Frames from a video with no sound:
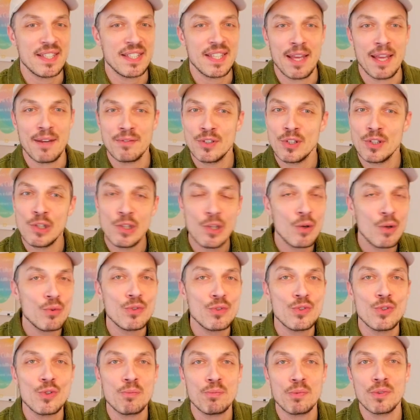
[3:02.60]
have to
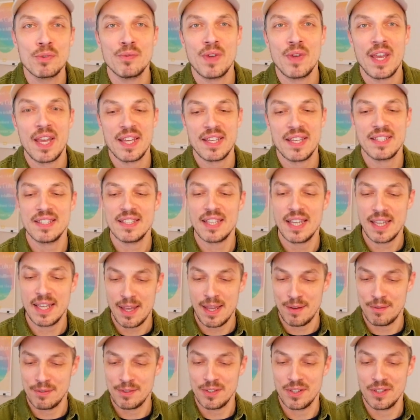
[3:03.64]
load super fast. They
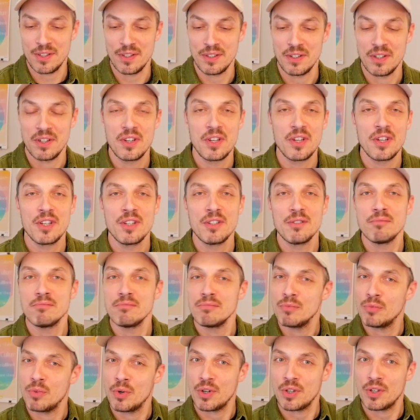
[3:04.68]
have to
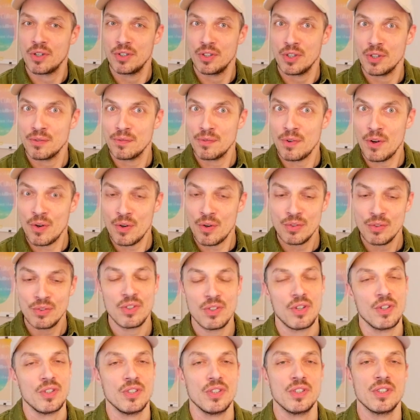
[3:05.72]
work on your phone,
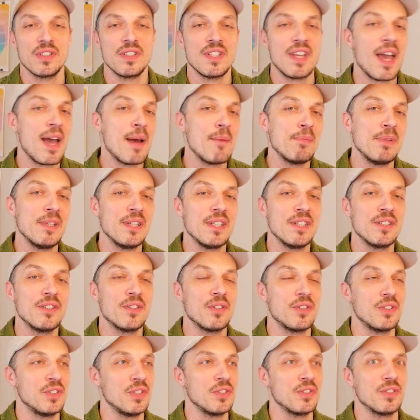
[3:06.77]
on your tablet,
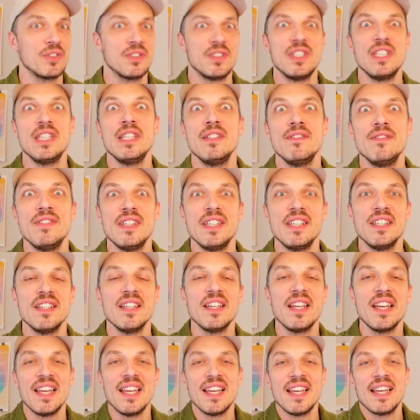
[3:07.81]
on your TV.
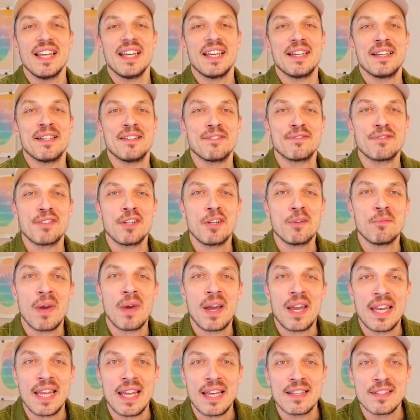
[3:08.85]
A friend of
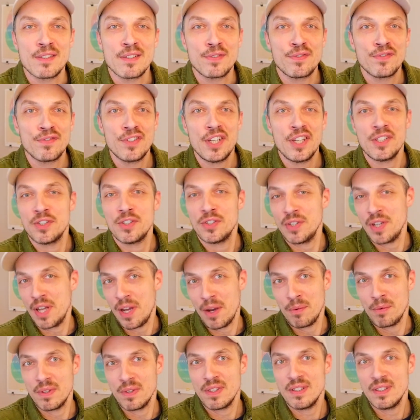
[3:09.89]
mine has a fridge
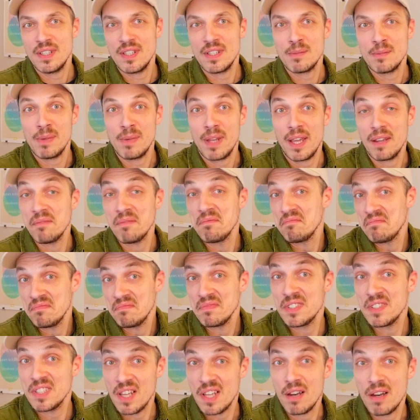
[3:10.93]
now with a display.
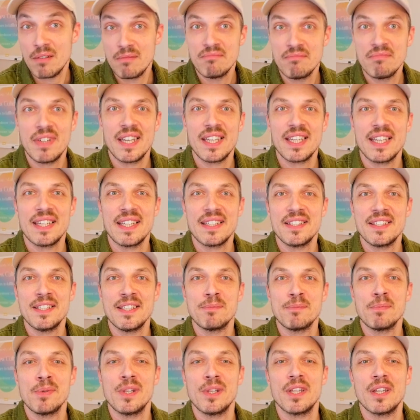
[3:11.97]
So I guess he's
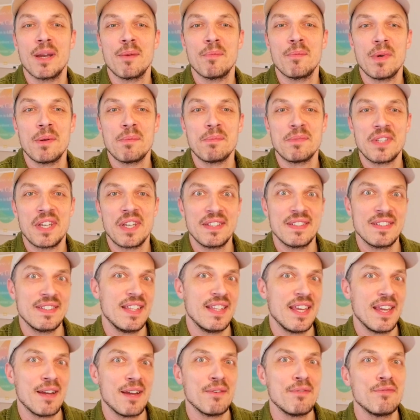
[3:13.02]
pulling up websites
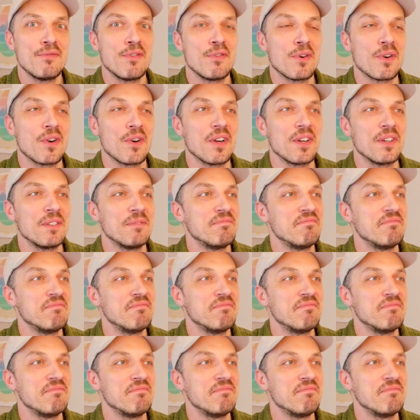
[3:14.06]
there for